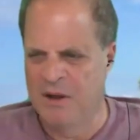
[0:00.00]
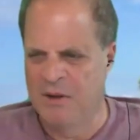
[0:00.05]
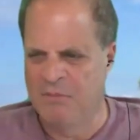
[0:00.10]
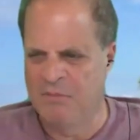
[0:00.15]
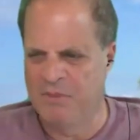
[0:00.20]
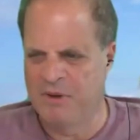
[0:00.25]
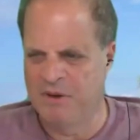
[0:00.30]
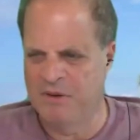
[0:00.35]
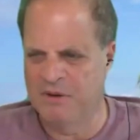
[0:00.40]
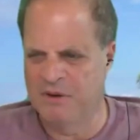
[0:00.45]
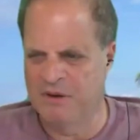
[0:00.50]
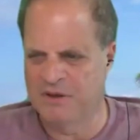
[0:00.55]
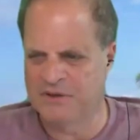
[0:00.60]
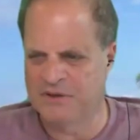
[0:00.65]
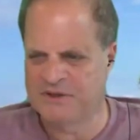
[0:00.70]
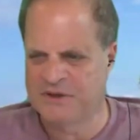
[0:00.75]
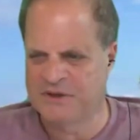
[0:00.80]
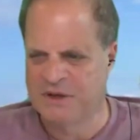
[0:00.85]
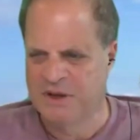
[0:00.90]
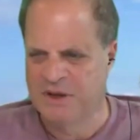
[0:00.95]

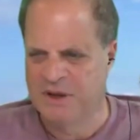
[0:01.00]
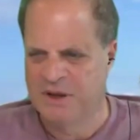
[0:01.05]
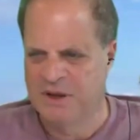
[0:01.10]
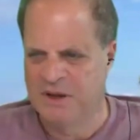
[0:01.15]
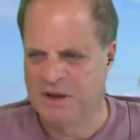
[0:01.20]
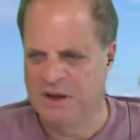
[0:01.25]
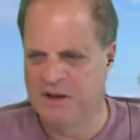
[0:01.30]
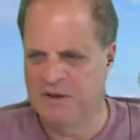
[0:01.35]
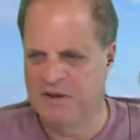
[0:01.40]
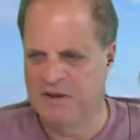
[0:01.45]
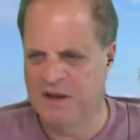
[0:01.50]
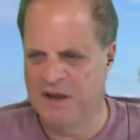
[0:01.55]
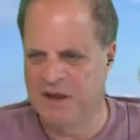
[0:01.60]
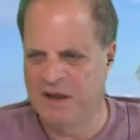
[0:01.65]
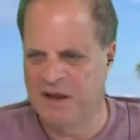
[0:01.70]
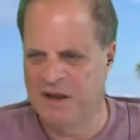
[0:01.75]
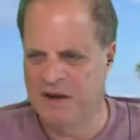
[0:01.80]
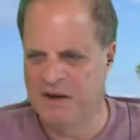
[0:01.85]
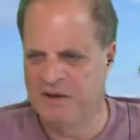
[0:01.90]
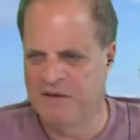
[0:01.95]
because in the
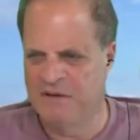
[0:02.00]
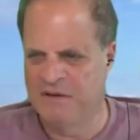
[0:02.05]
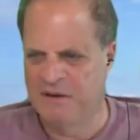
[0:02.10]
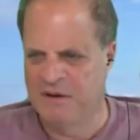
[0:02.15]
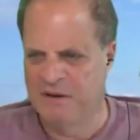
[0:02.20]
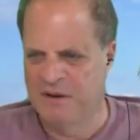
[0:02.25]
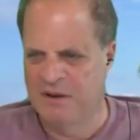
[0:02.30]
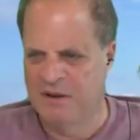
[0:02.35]
end,